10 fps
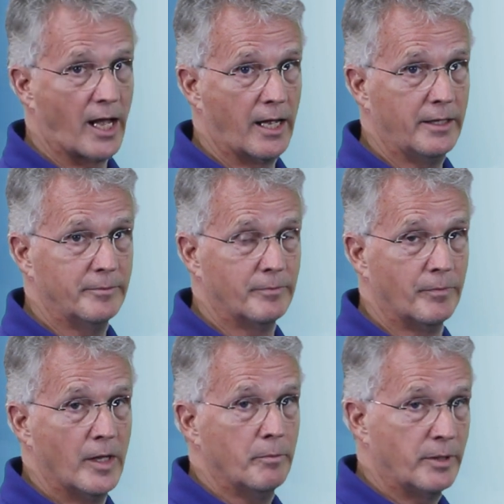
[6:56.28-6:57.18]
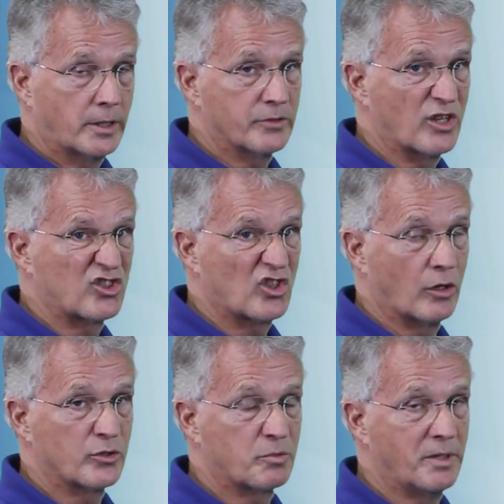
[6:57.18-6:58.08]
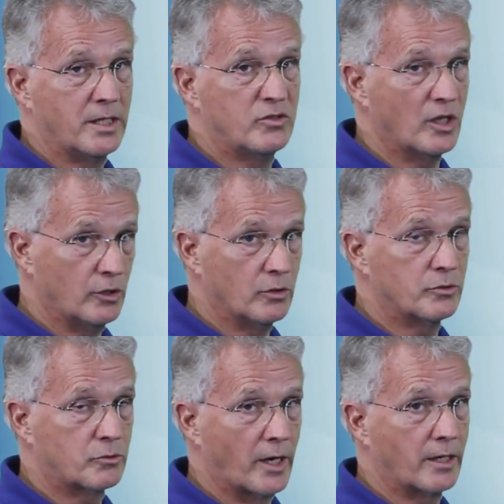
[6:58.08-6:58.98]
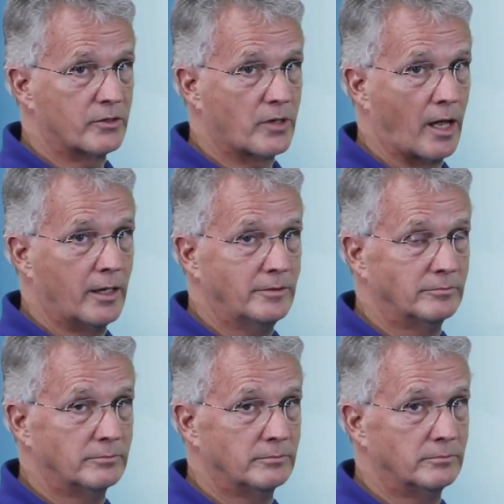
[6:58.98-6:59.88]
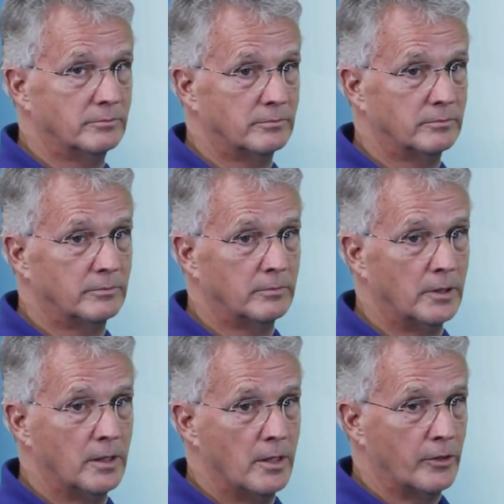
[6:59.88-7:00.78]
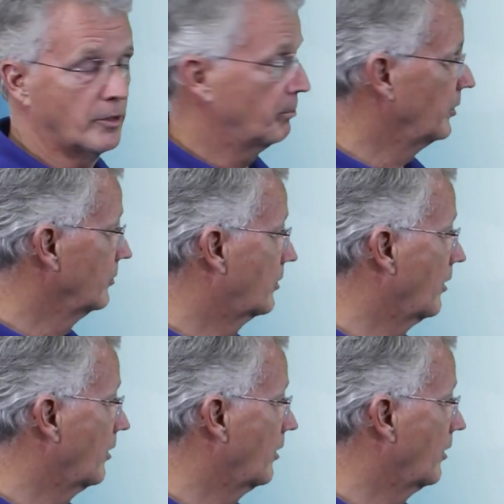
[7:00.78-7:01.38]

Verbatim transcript: high because at slow speeds, induced drag is high. The blue